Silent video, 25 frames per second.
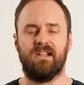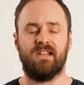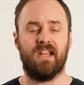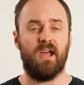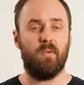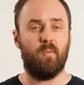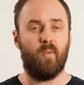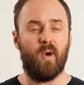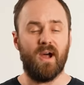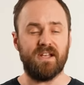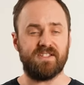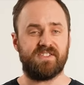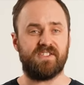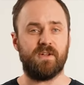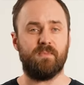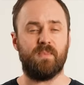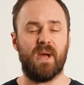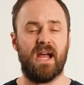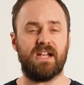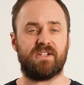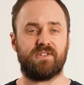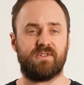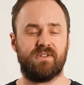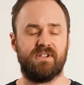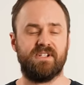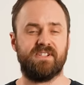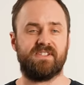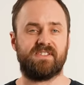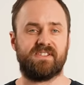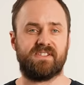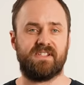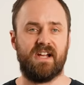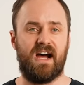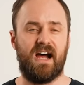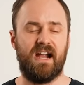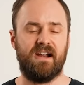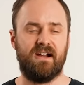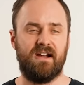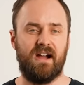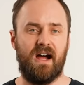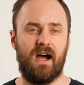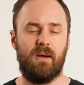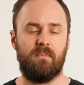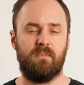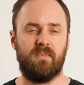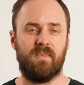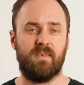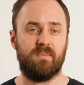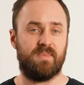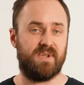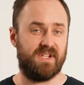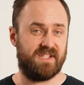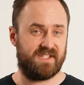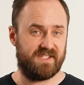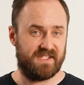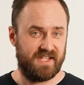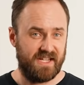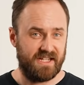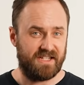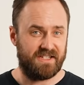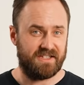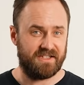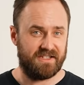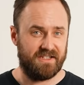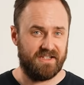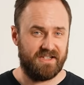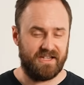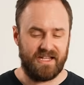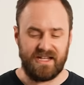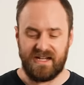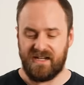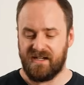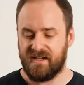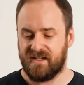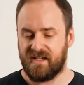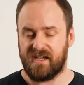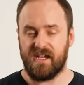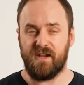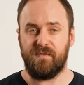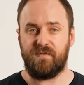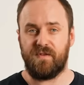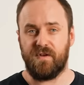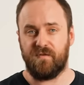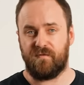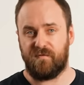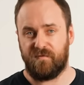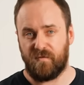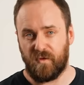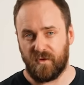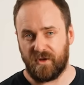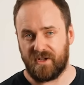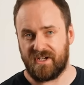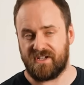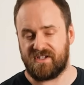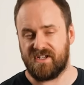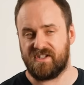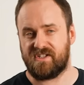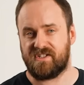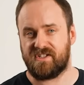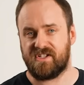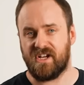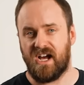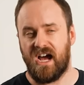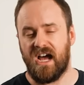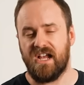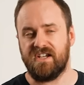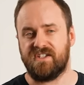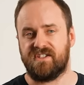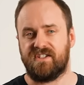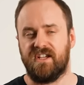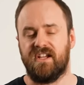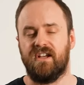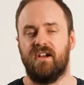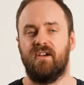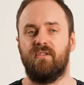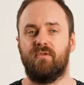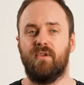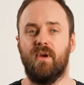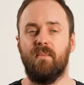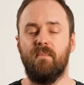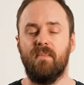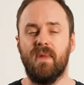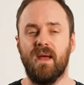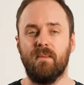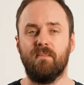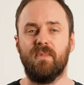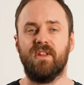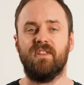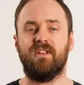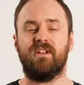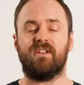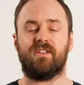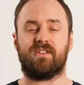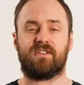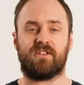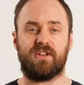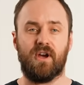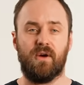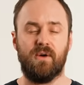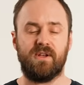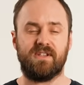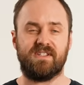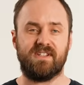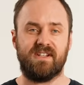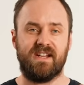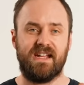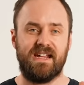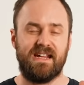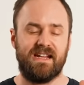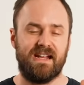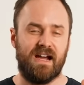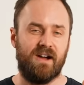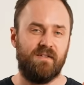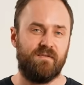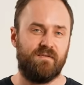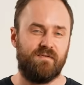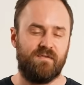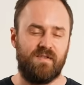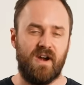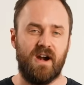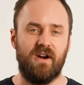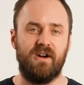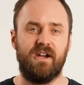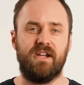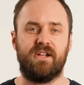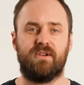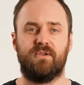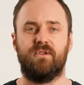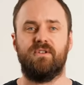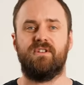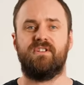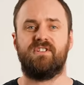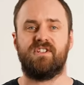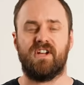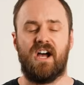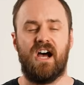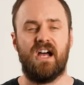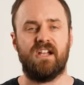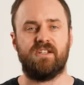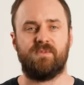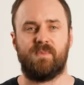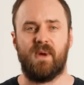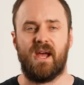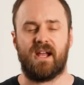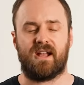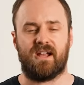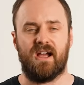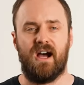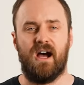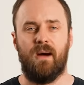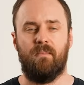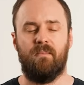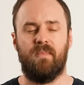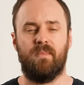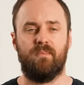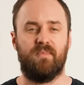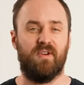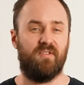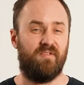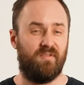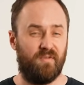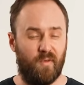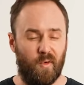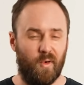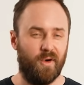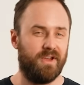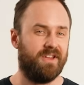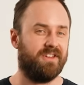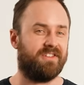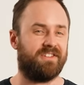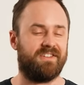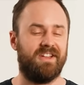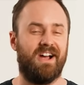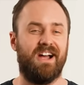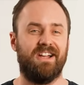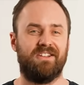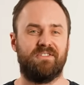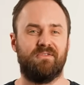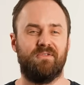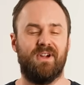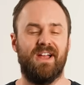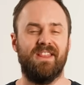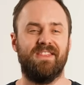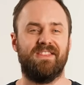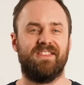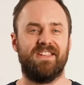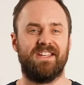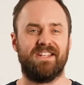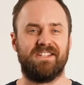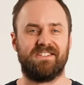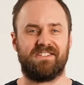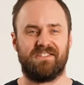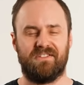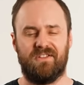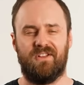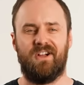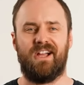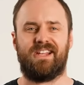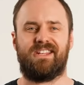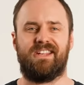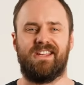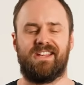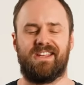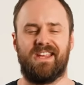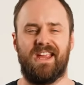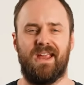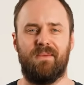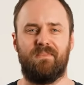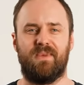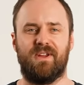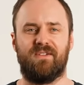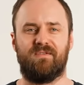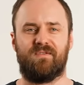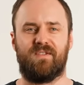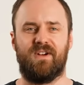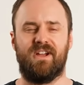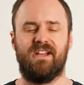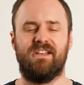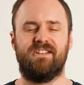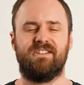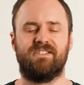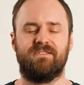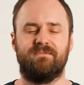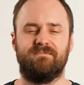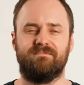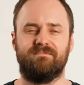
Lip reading: Then once your battery is started up, particularly if you've fully discharged it, remember that it's going to need a very good charge back up before you start to run things like your camping fridge.